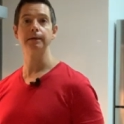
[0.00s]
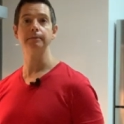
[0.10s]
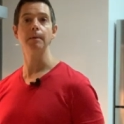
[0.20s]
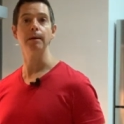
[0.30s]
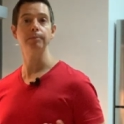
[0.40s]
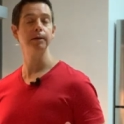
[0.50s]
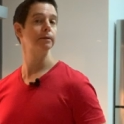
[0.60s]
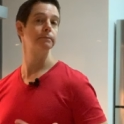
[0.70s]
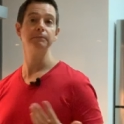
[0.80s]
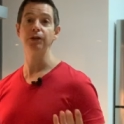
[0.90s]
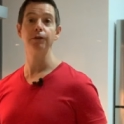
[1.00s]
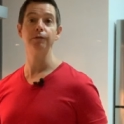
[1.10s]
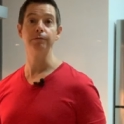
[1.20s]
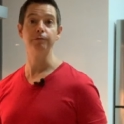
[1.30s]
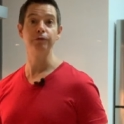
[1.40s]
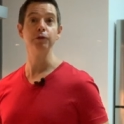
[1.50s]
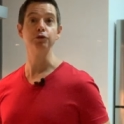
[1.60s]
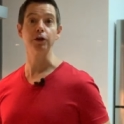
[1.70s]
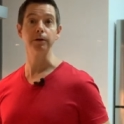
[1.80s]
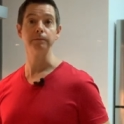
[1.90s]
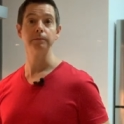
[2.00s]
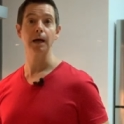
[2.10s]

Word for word: and maybe in the future